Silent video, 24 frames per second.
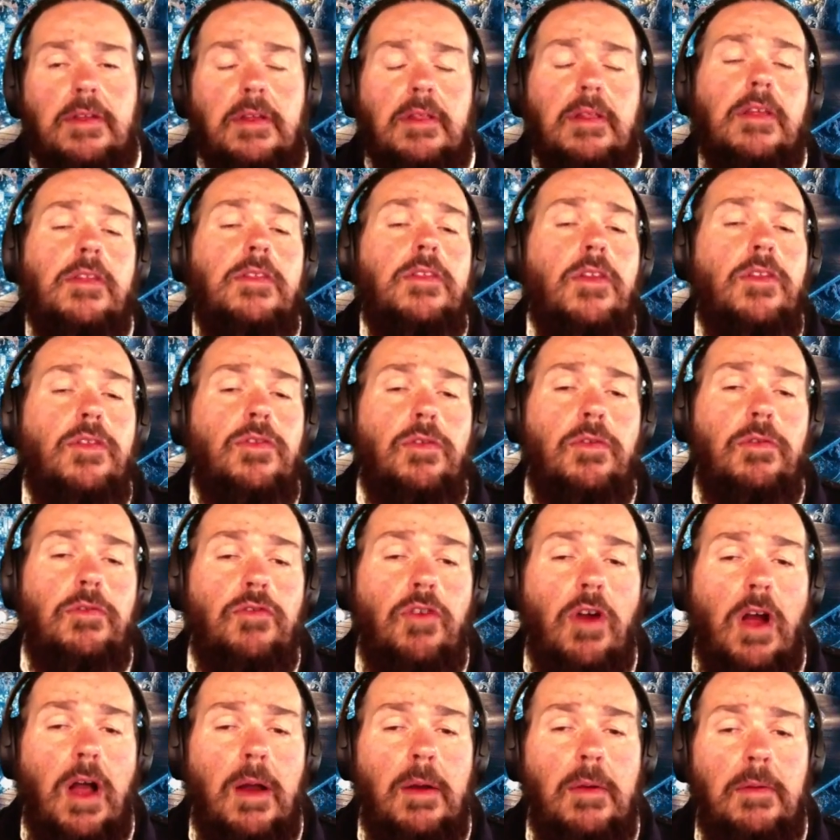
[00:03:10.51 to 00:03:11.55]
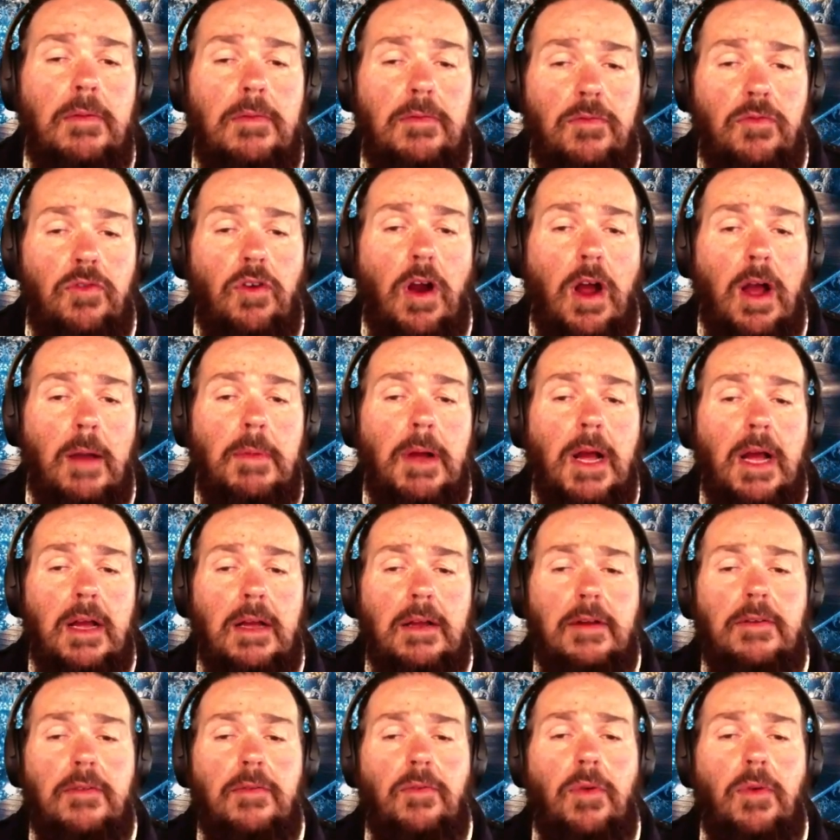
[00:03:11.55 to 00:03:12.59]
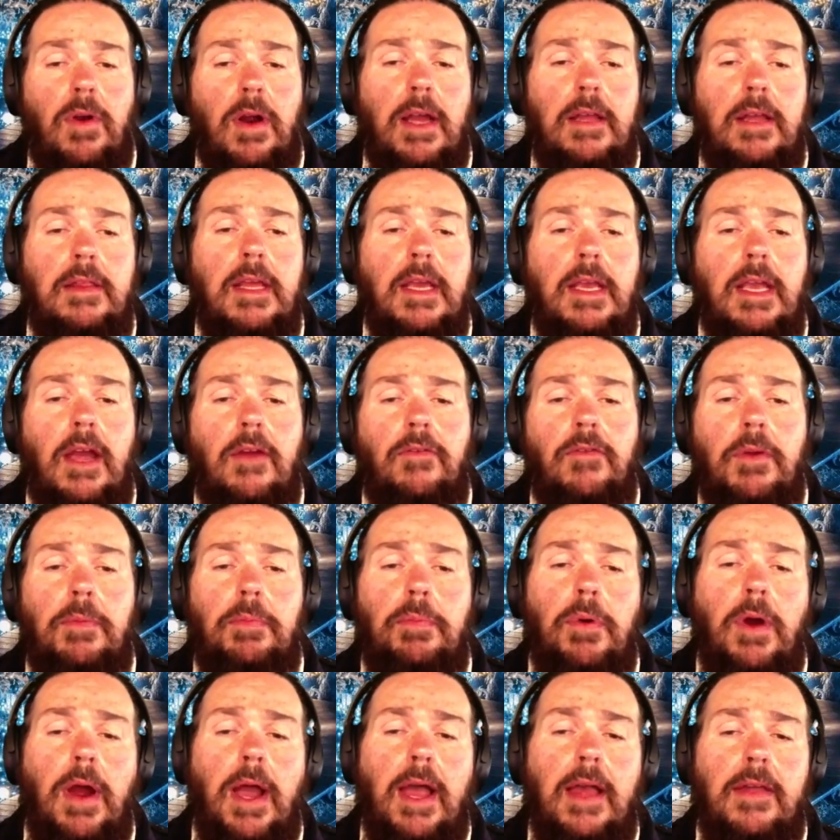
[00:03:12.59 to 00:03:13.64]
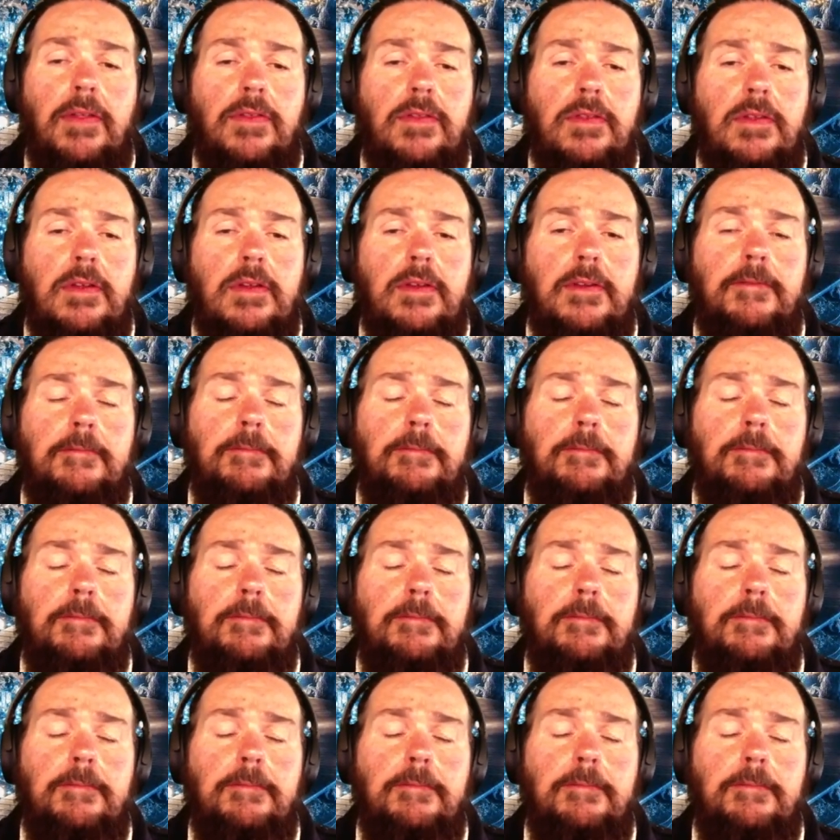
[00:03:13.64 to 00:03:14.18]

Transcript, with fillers: And this is through tra- trauma, right? They get repressed.